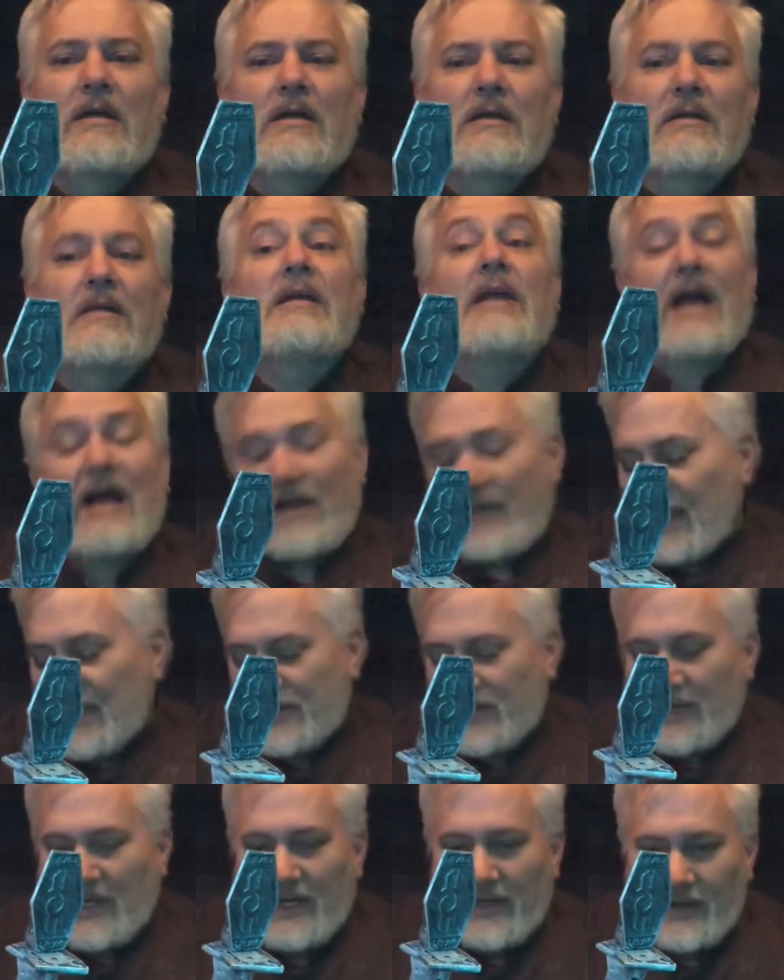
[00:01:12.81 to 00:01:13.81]
Yeah, that's
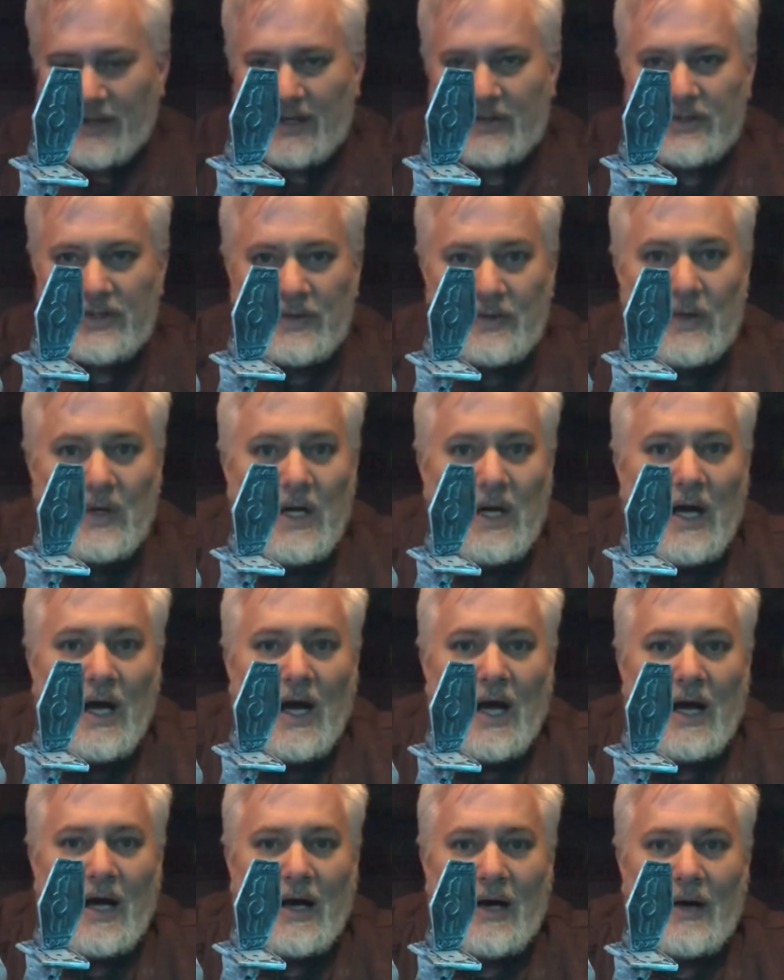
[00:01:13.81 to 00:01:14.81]
what I thought too.
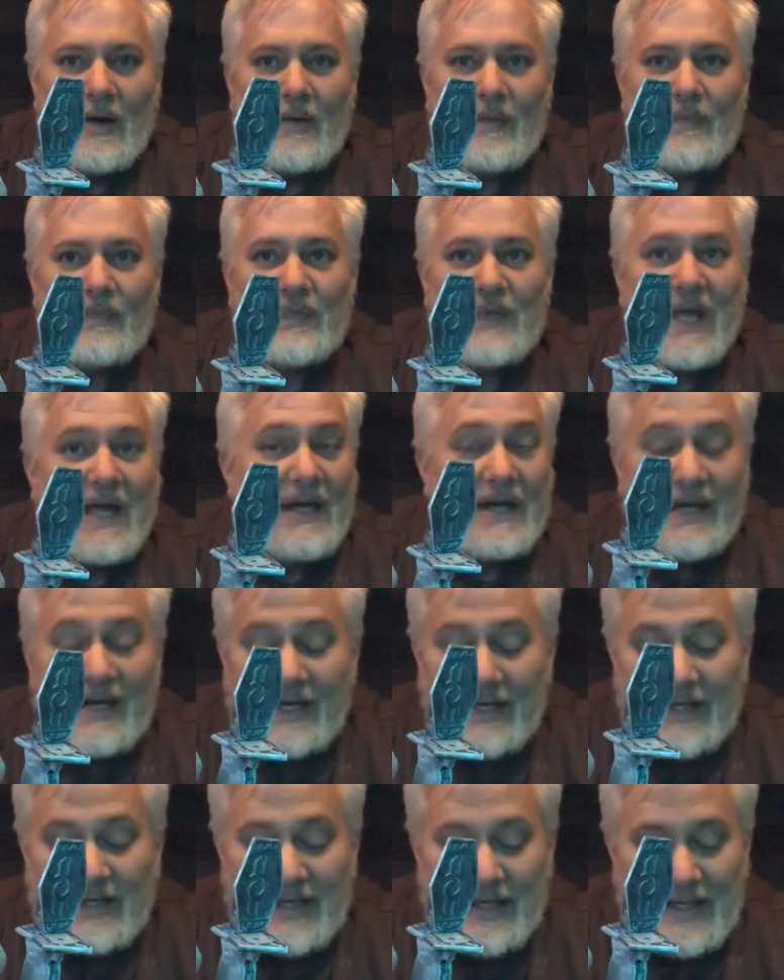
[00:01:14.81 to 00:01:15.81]

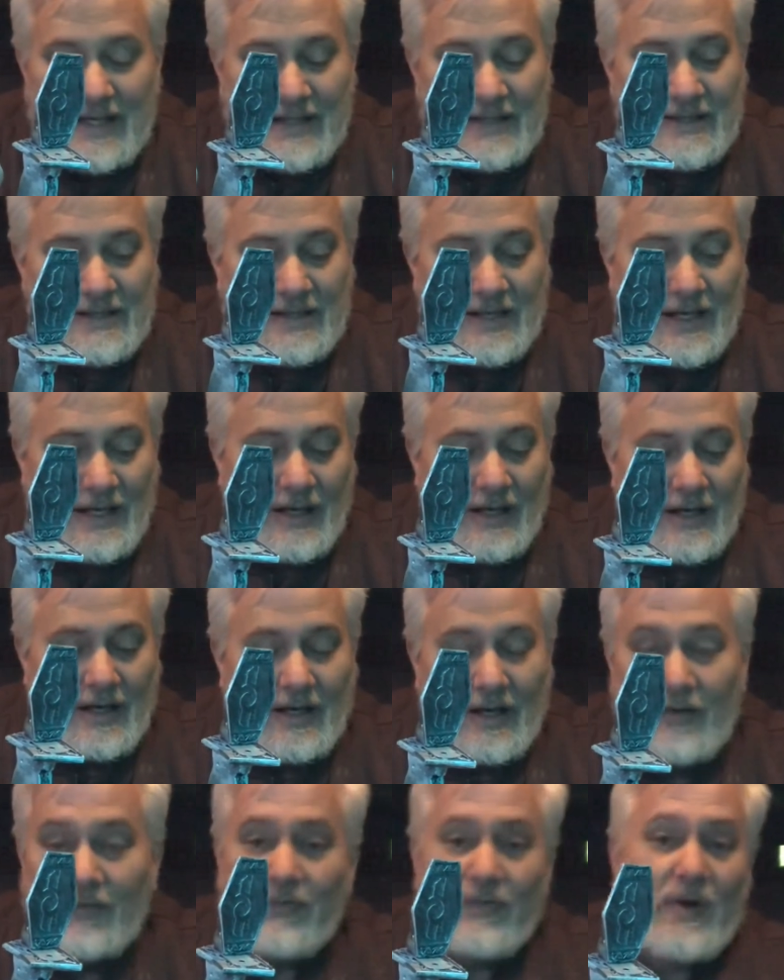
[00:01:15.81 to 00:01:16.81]
And it's
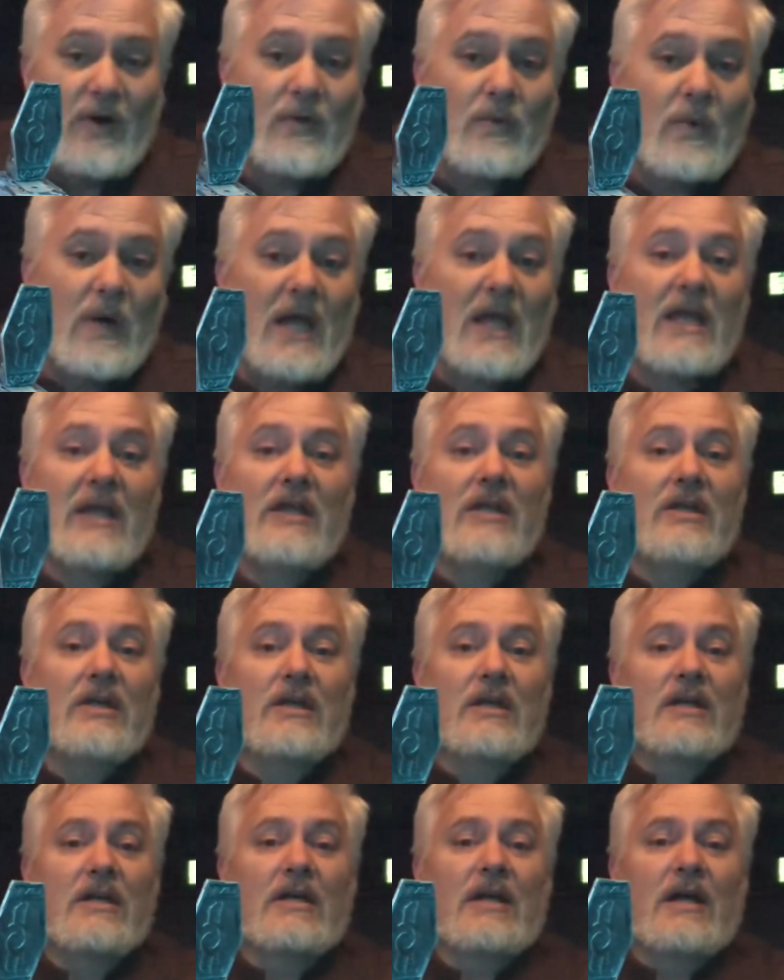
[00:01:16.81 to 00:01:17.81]
a fun way. You
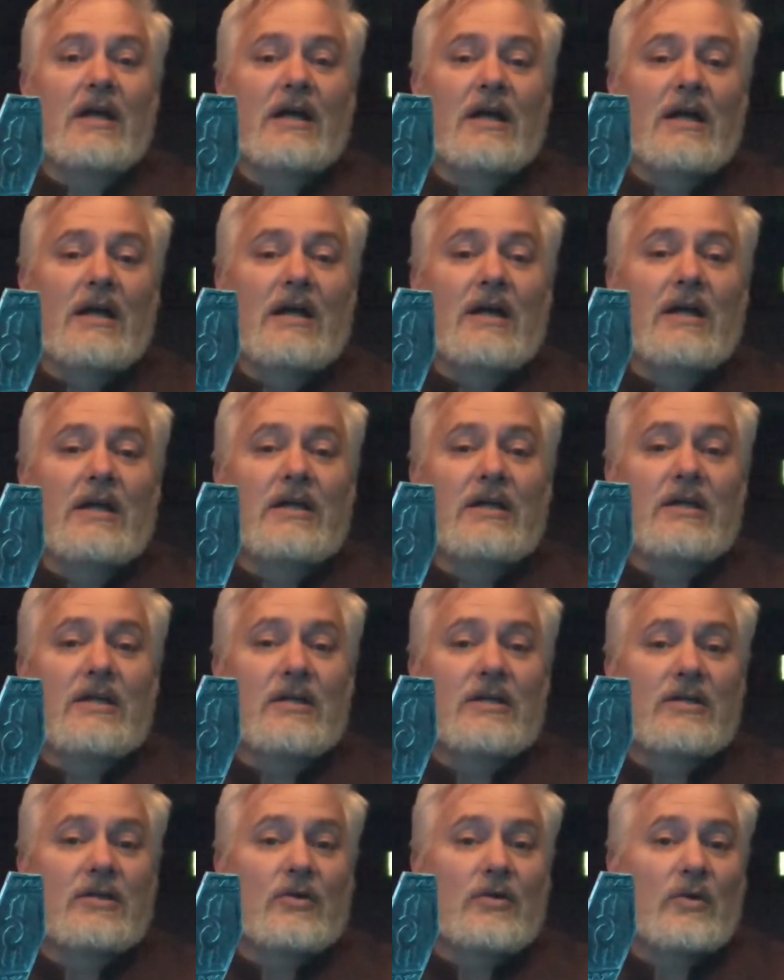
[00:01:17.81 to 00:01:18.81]
can
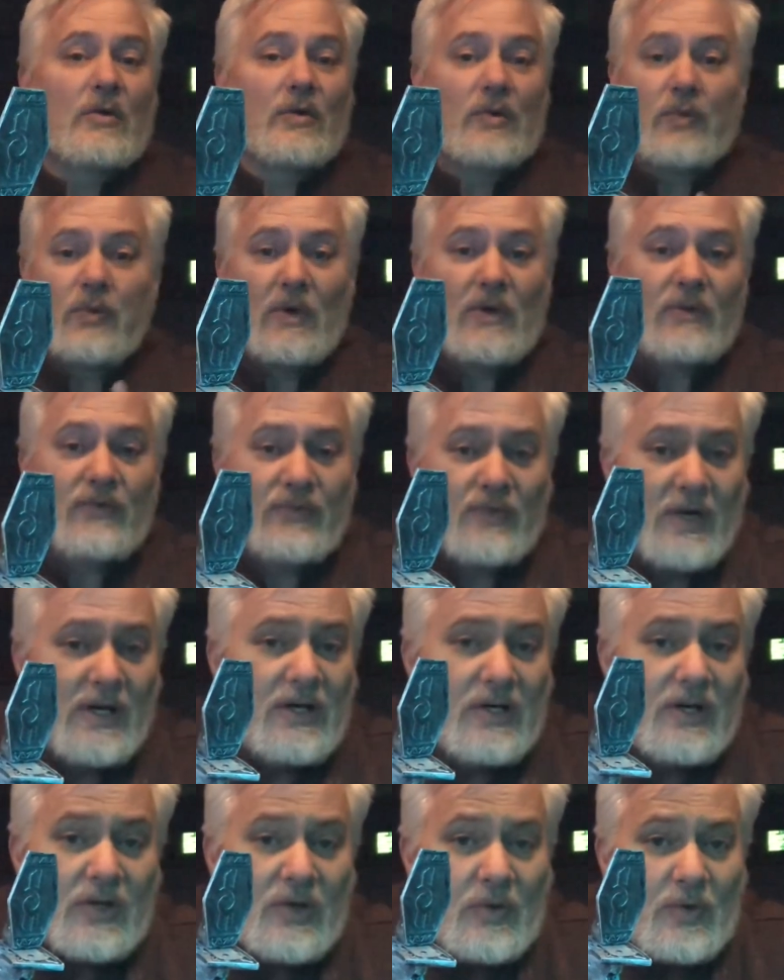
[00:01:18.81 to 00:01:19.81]
do it with one friend,
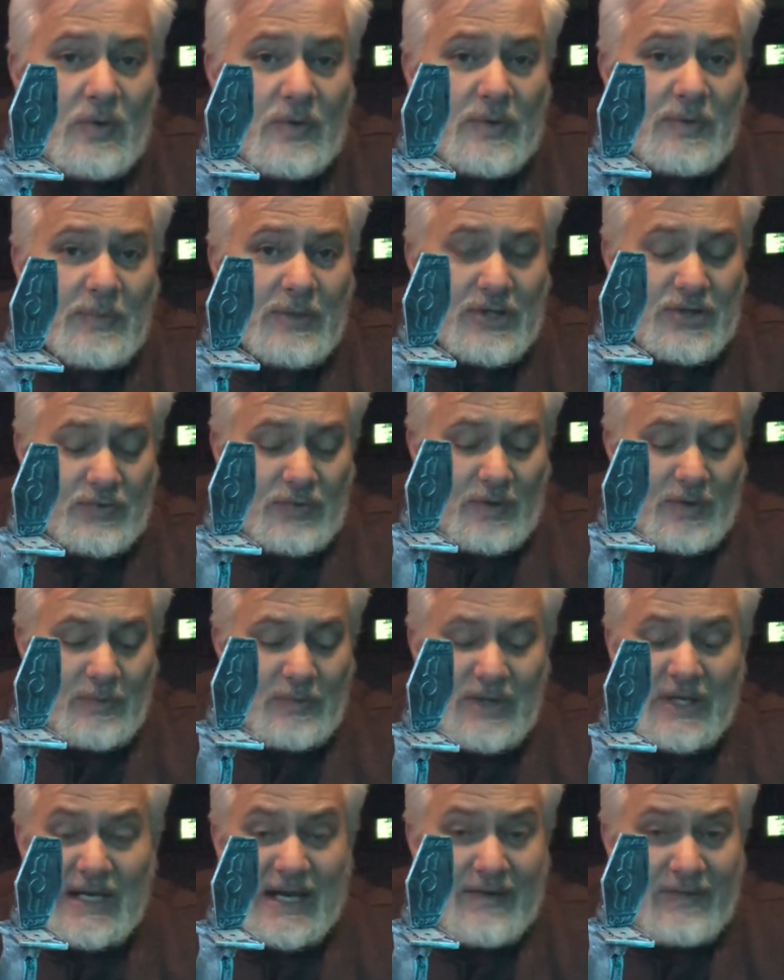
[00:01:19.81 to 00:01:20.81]
you can do it with a bunch of them, you
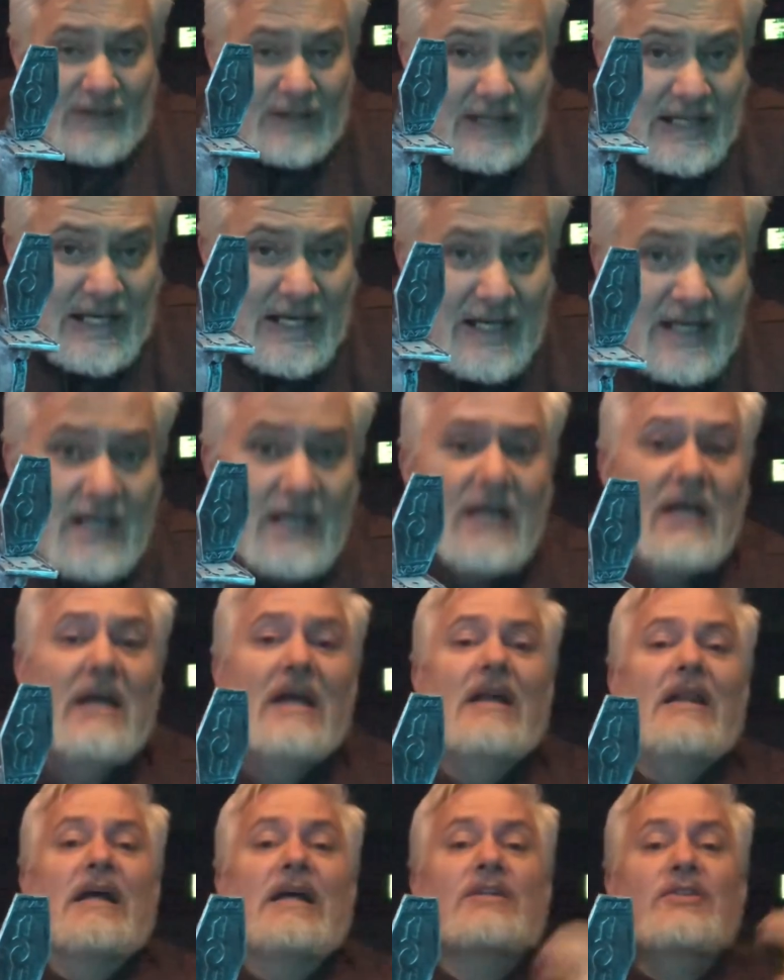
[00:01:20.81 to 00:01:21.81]
can have a league.
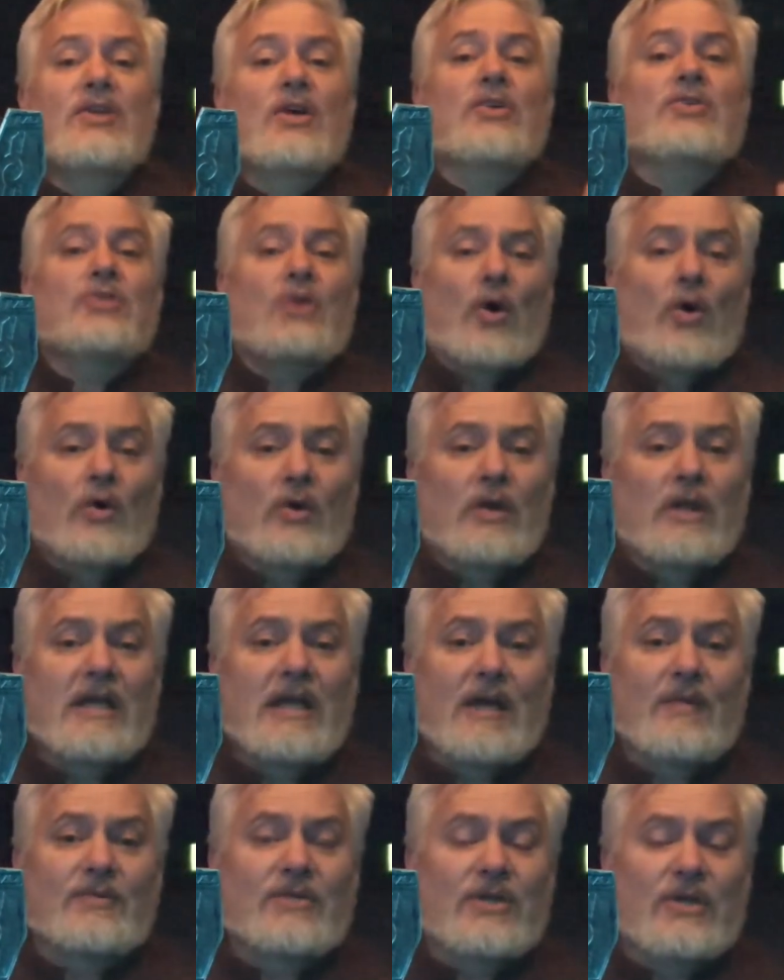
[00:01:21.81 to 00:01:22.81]
That's totally
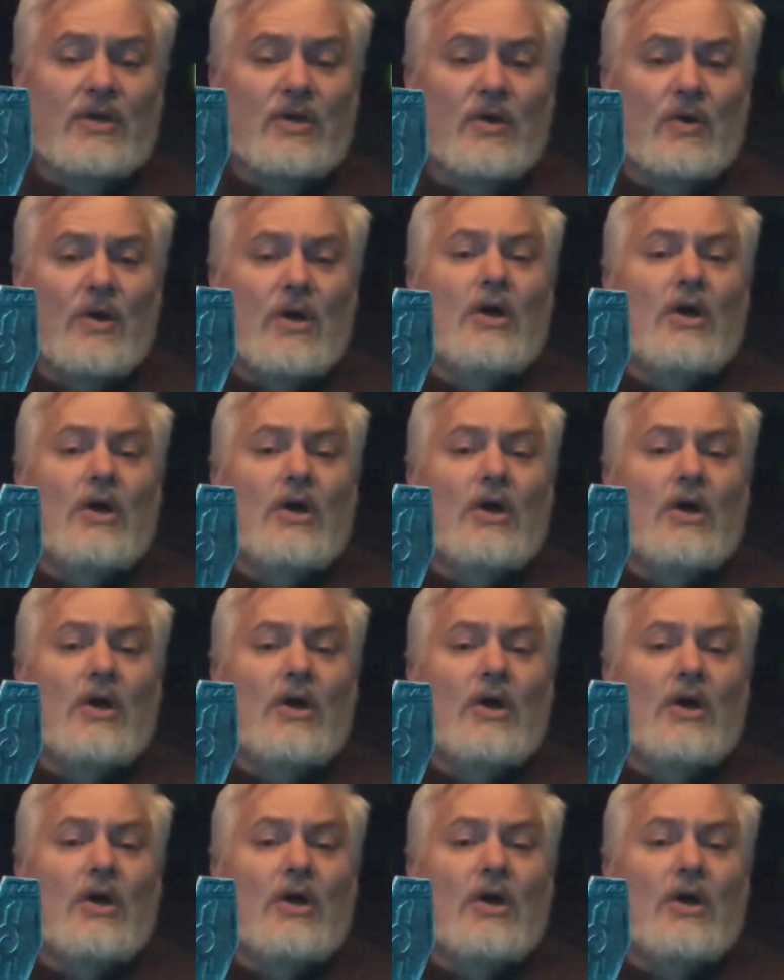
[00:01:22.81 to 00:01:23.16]
up to you.